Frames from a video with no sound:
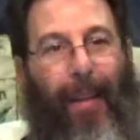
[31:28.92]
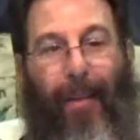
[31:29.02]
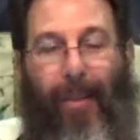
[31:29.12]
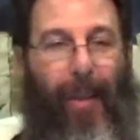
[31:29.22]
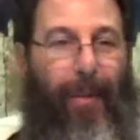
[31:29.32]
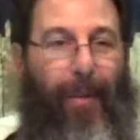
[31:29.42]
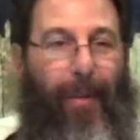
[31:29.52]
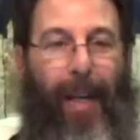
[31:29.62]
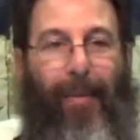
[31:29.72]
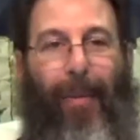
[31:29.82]
So if
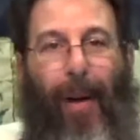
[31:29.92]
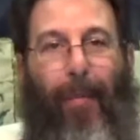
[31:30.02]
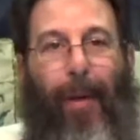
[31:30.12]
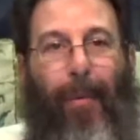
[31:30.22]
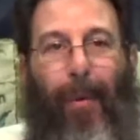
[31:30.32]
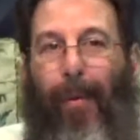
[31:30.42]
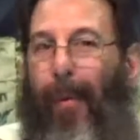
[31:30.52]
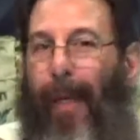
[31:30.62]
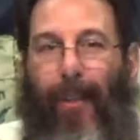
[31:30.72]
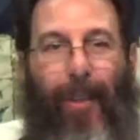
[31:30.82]
you're not a farmer, well,
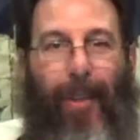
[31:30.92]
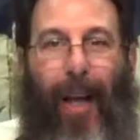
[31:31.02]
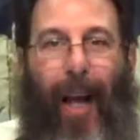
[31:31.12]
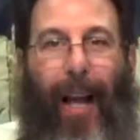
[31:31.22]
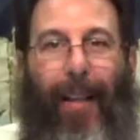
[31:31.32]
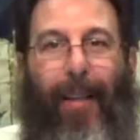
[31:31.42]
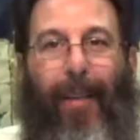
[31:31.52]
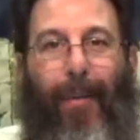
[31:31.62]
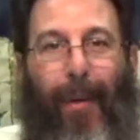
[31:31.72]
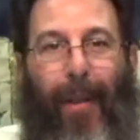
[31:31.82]
what is your tithe?
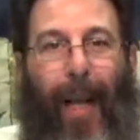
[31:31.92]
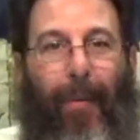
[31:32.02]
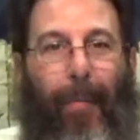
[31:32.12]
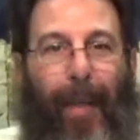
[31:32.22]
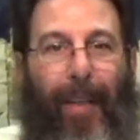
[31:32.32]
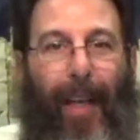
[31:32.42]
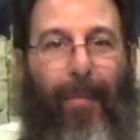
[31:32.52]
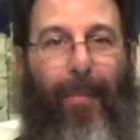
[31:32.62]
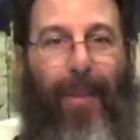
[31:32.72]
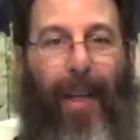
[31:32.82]
Well, that would be
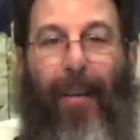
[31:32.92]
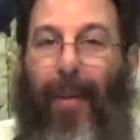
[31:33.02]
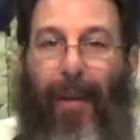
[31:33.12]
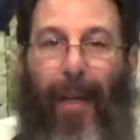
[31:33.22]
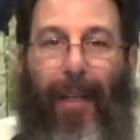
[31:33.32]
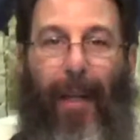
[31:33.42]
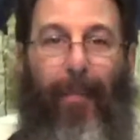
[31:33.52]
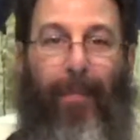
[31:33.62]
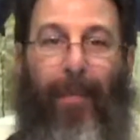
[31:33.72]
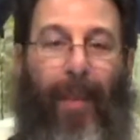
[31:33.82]
10% of your
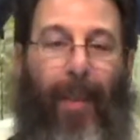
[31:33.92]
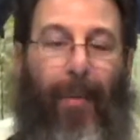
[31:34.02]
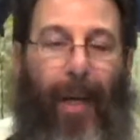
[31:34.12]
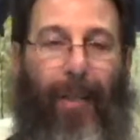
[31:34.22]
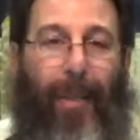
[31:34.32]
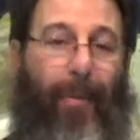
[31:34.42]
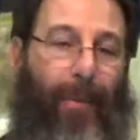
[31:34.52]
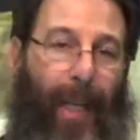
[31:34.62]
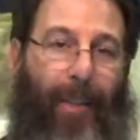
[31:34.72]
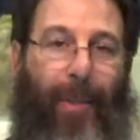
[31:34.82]
income. You don't want to?
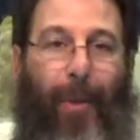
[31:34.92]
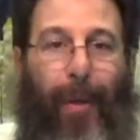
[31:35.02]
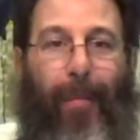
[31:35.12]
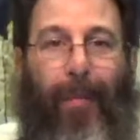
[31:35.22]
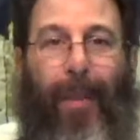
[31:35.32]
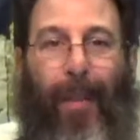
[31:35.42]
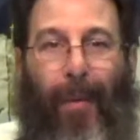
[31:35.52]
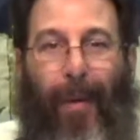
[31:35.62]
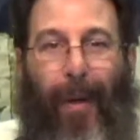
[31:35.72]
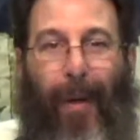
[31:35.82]
Well, that's cool.
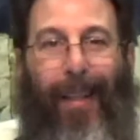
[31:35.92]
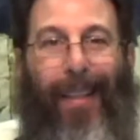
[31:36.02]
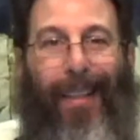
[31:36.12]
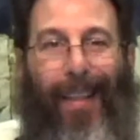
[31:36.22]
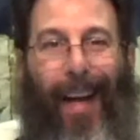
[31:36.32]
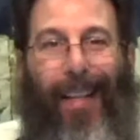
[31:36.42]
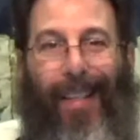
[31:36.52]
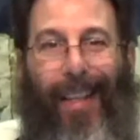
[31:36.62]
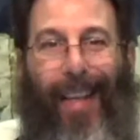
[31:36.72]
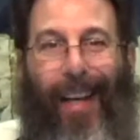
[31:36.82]
Don't worry.
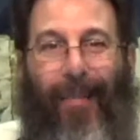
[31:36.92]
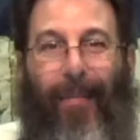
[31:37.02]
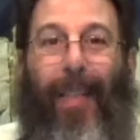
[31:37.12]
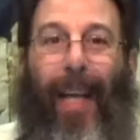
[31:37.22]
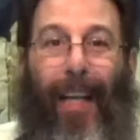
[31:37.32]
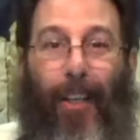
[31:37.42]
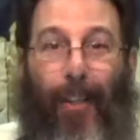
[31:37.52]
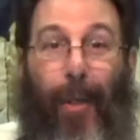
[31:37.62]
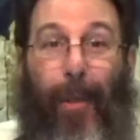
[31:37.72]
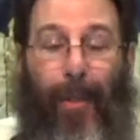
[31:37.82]
God's an accountant. And he's
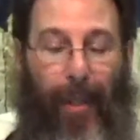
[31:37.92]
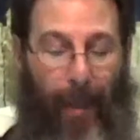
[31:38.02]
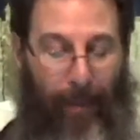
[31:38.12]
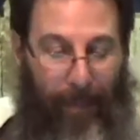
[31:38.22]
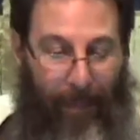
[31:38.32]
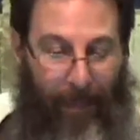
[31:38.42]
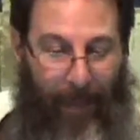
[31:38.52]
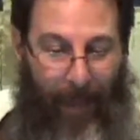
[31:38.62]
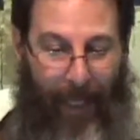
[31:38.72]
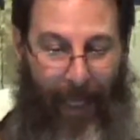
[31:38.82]
Jewish too.
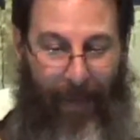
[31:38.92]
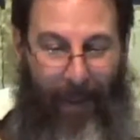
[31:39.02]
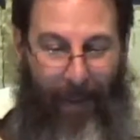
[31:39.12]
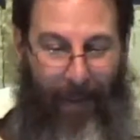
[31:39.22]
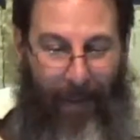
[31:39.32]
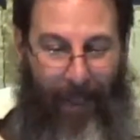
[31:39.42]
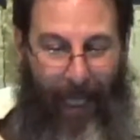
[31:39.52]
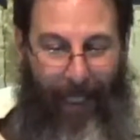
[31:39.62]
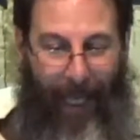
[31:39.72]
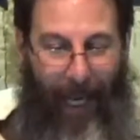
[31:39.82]
Okay? So
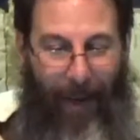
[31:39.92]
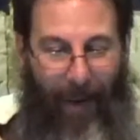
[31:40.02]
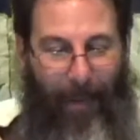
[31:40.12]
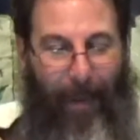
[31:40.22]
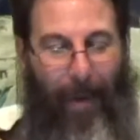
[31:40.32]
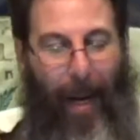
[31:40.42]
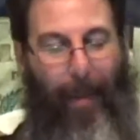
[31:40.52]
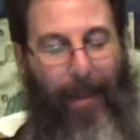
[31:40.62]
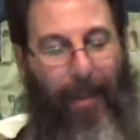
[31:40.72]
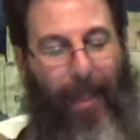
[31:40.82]
take care of your
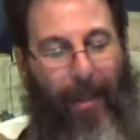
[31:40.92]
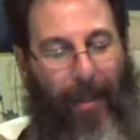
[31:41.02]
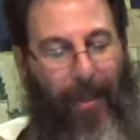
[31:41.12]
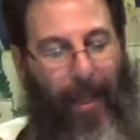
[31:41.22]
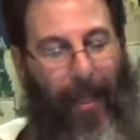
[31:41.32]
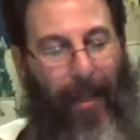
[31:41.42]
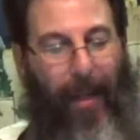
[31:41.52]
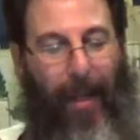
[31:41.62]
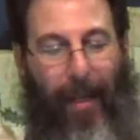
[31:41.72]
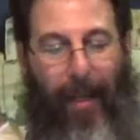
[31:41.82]
rabbis, your teachers, and
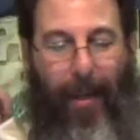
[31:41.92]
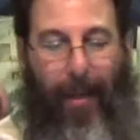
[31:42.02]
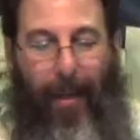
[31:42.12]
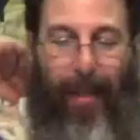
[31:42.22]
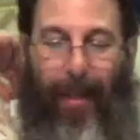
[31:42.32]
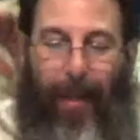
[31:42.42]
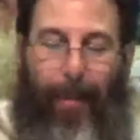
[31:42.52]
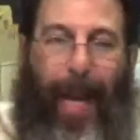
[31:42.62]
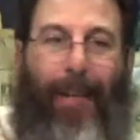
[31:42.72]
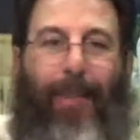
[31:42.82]
your
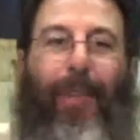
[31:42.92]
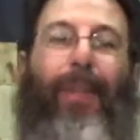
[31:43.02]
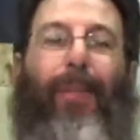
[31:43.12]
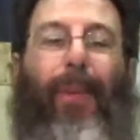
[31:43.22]
pastors.